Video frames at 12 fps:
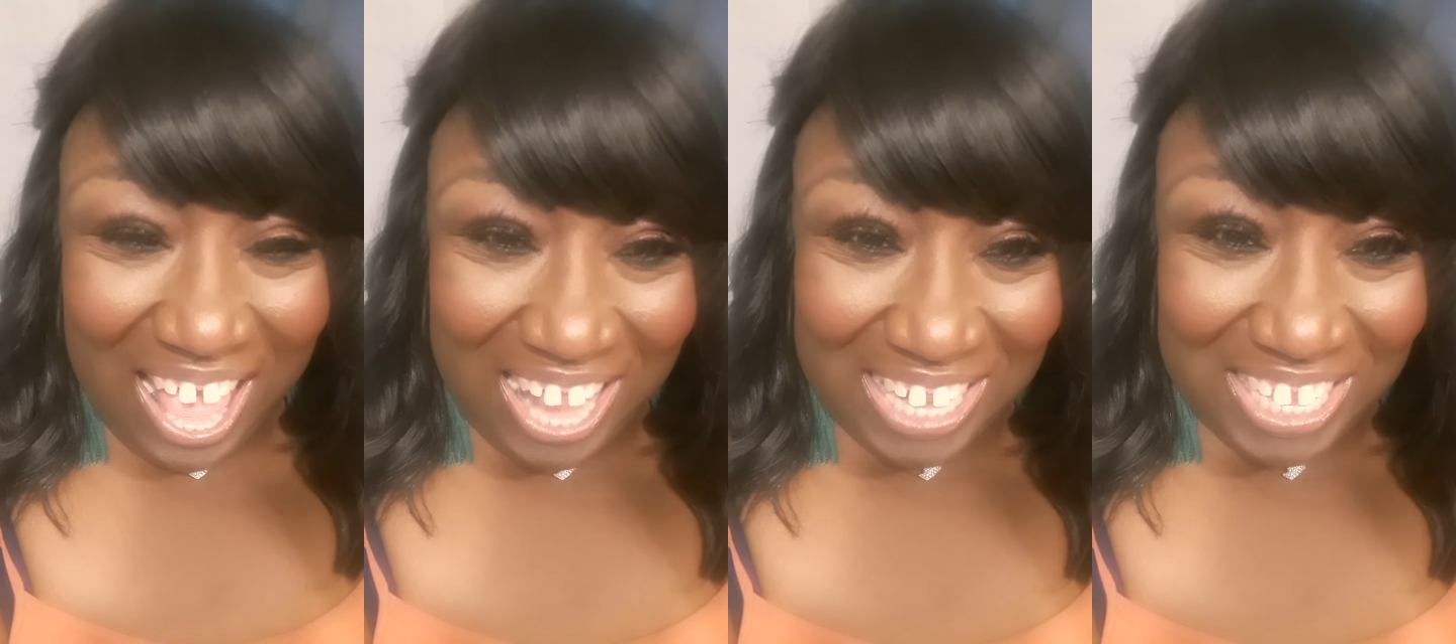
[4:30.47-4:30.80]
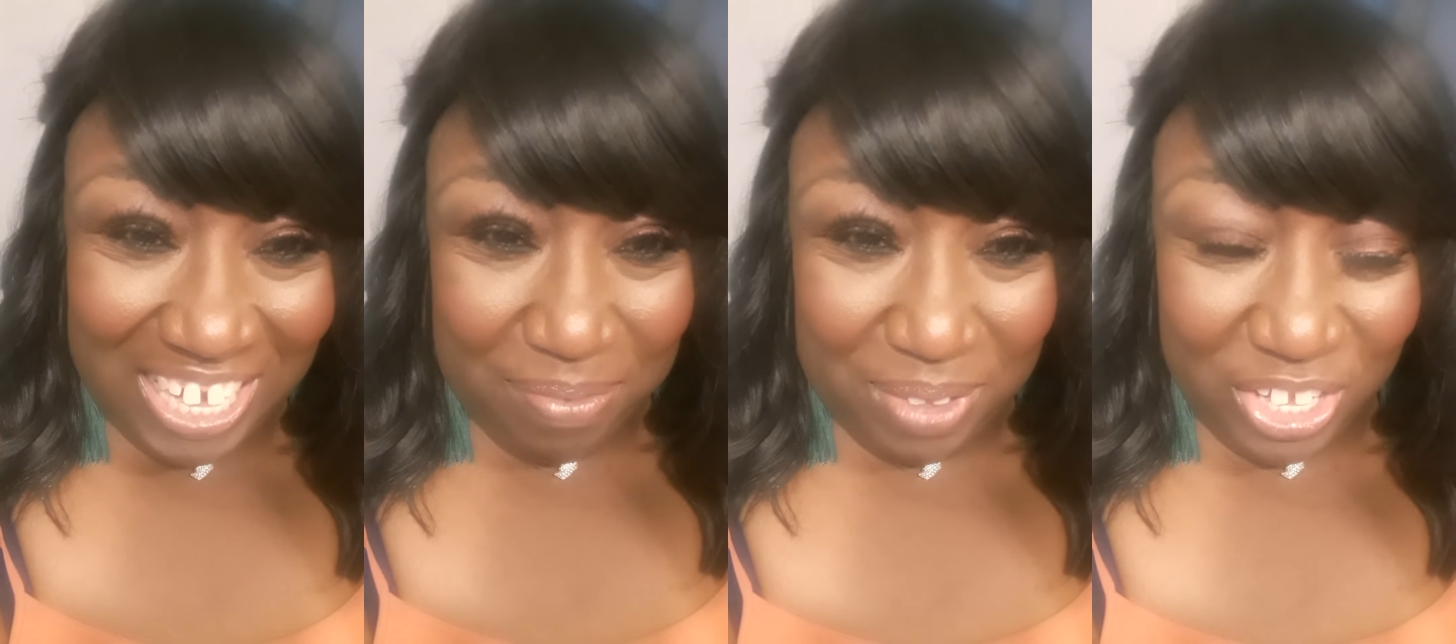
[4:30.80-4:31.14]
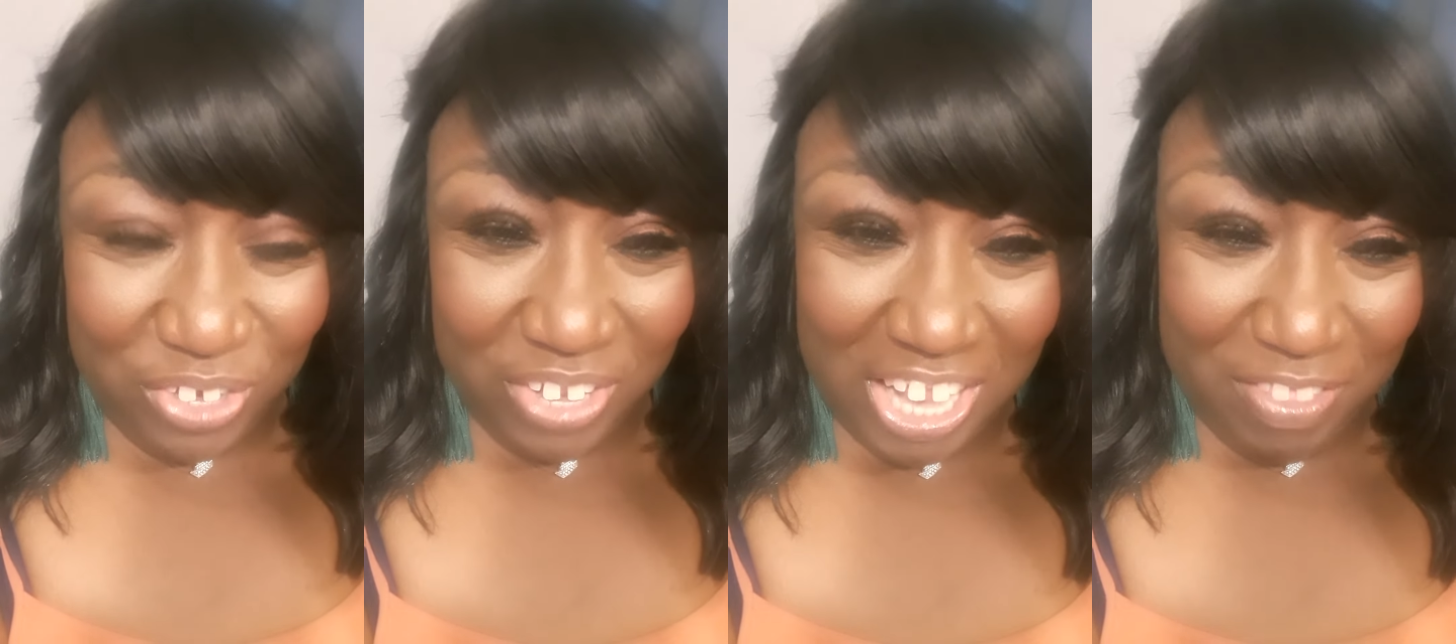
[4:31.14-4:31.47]
and tell them
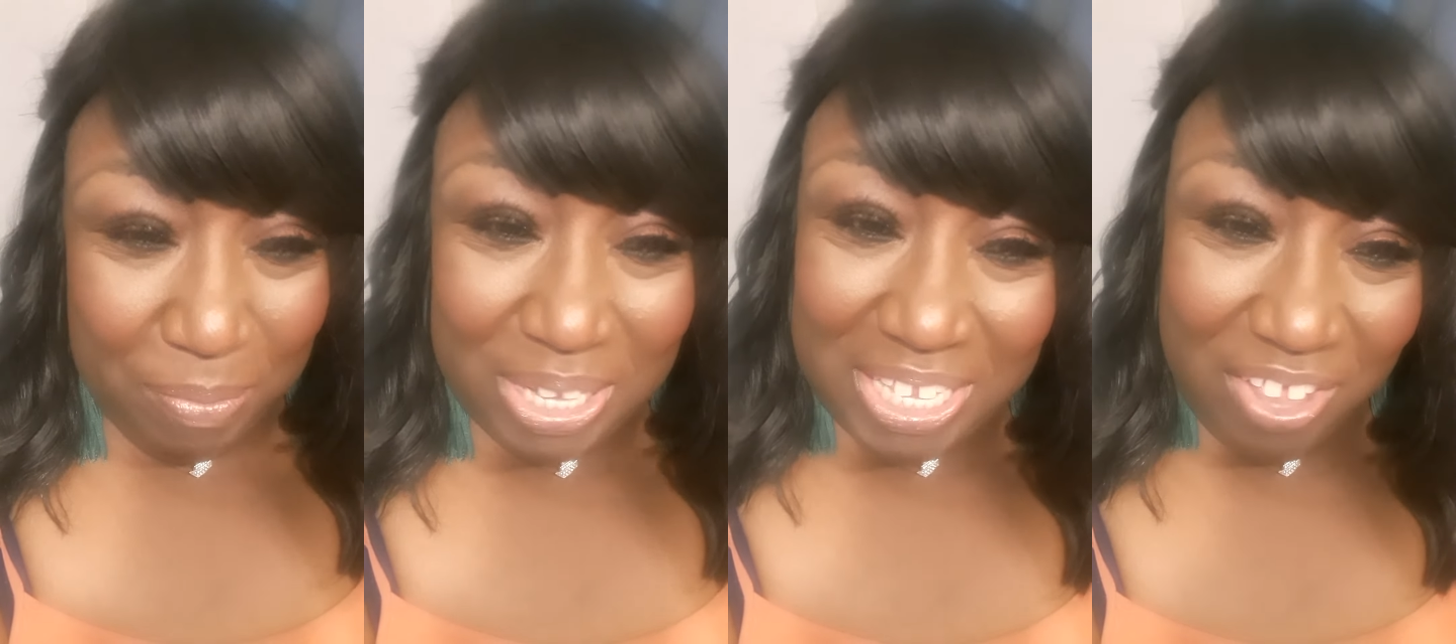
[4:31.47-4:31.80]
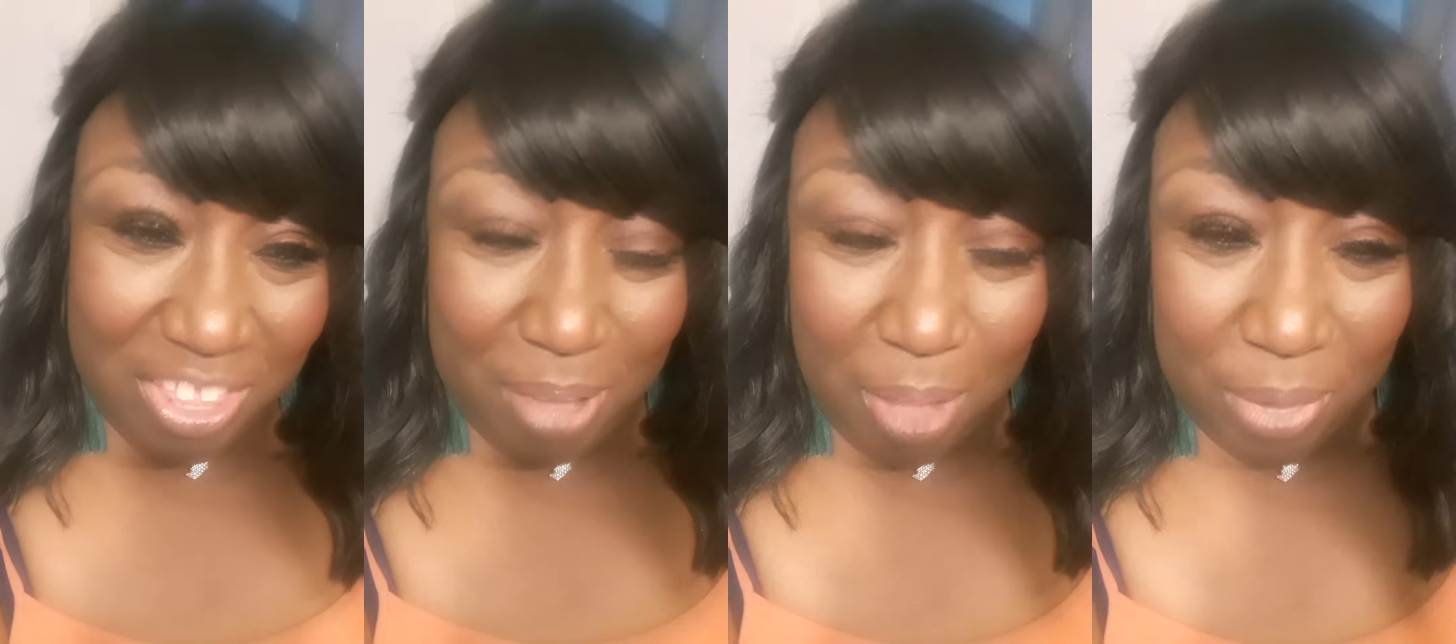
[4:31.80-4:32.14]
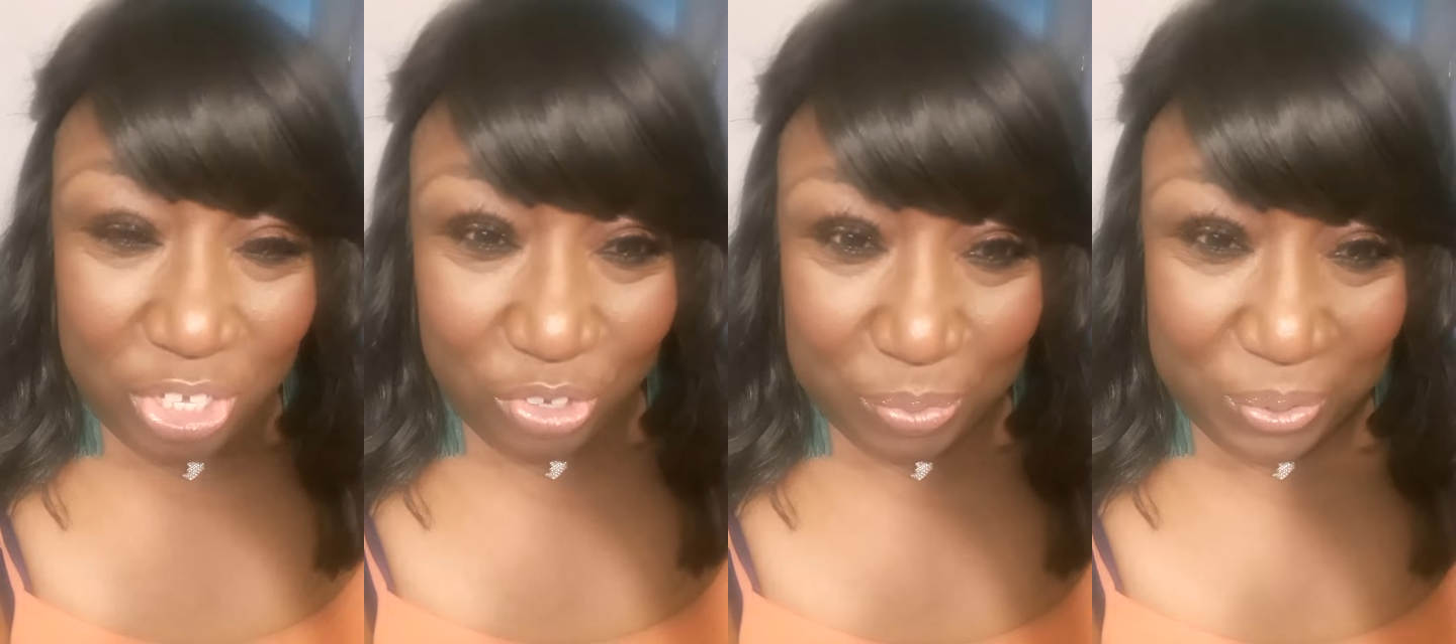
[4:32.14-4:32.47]
that you love them and tell them how
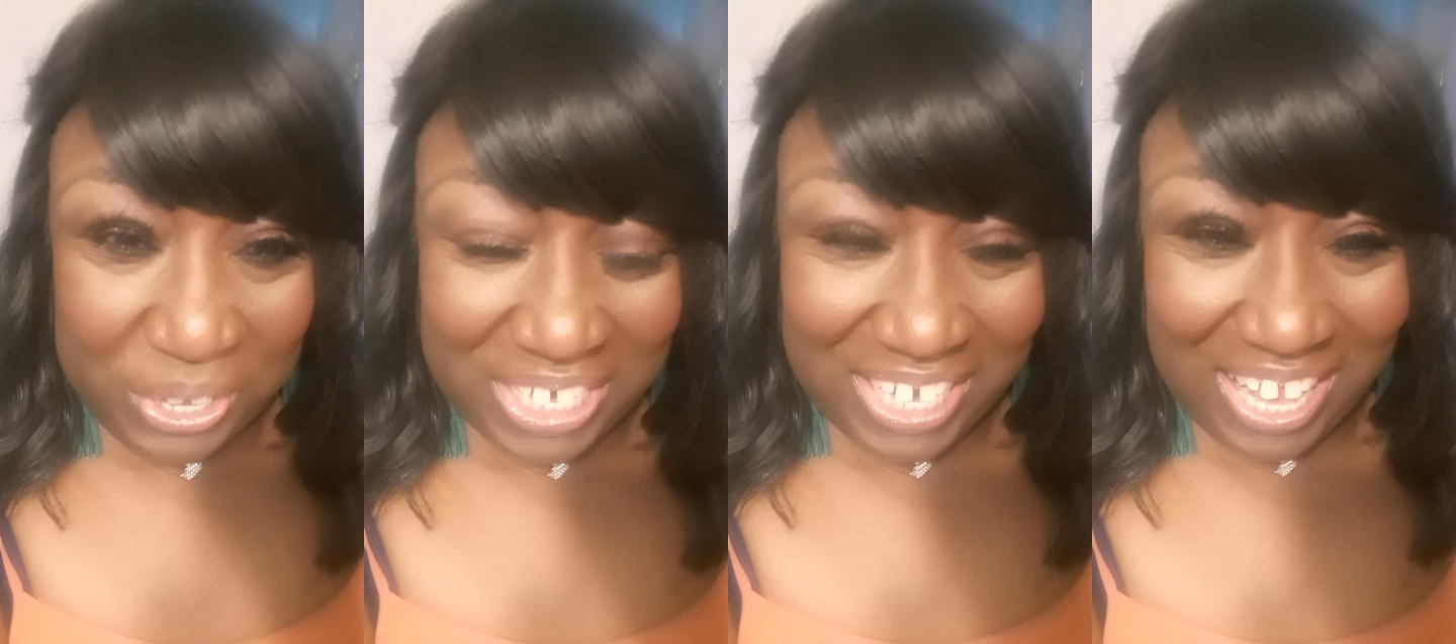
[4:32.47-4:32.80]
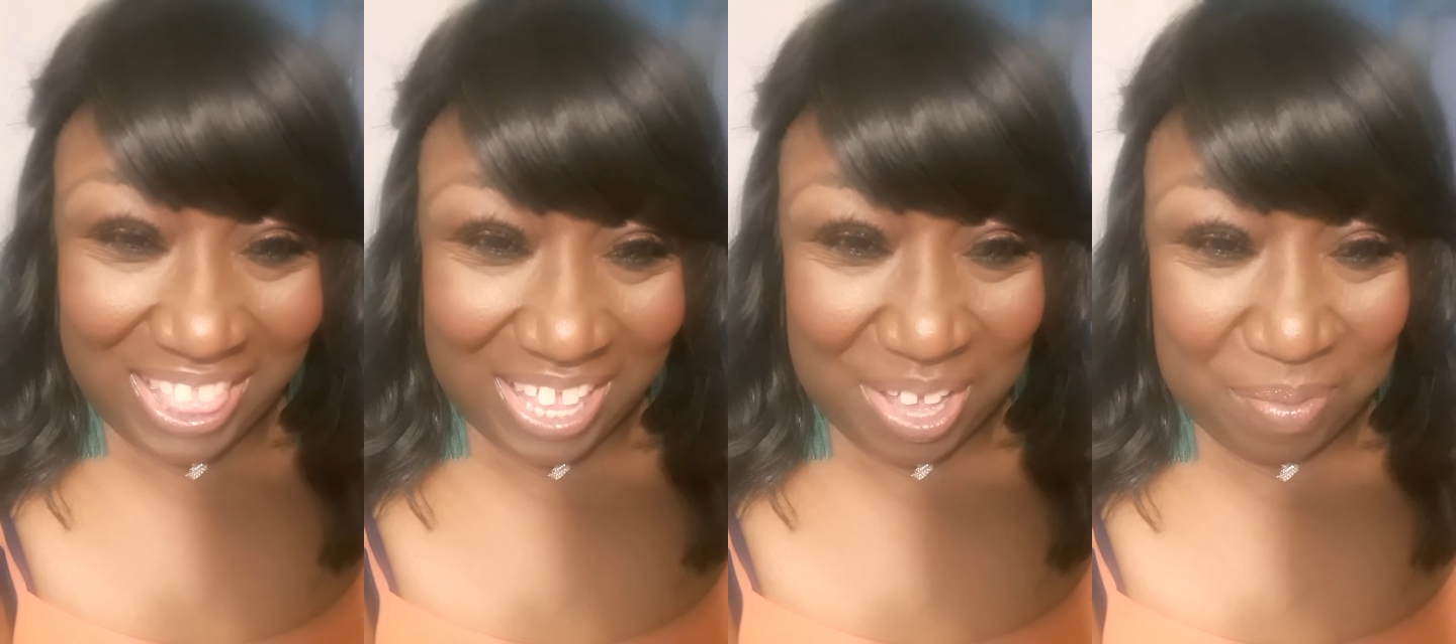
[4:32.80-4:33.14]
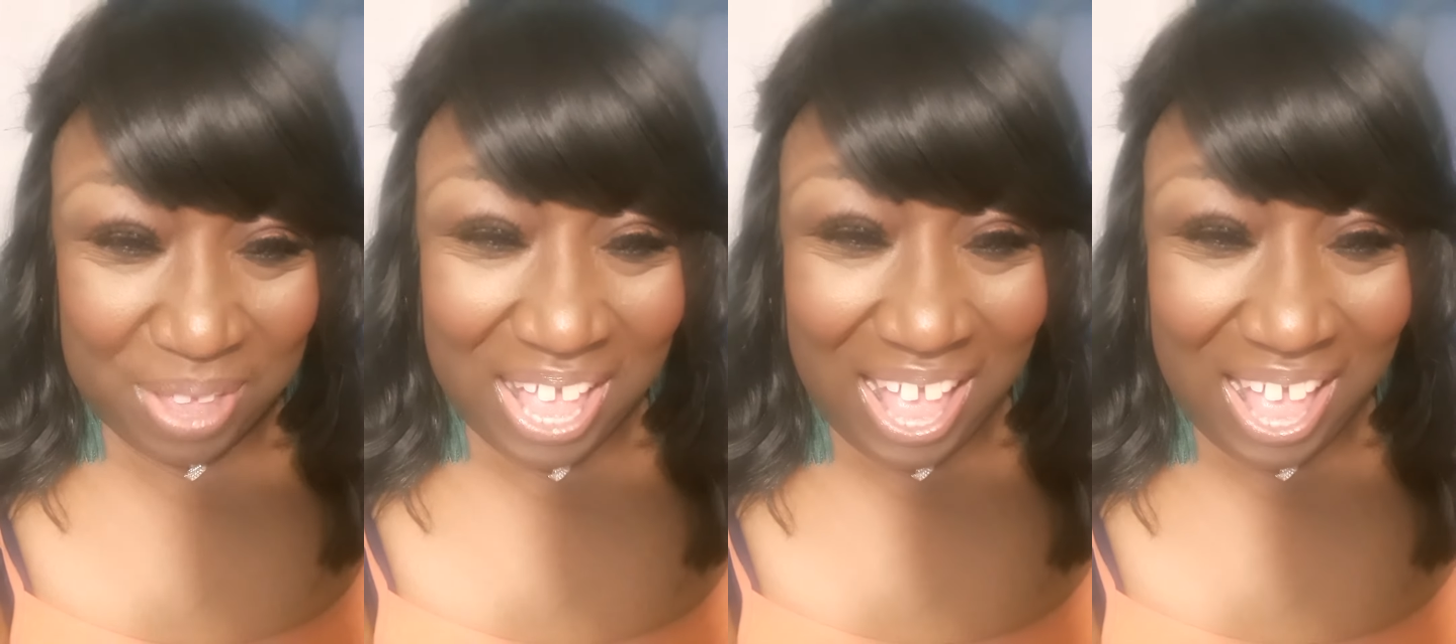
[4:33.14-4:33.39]
much you appreciate them.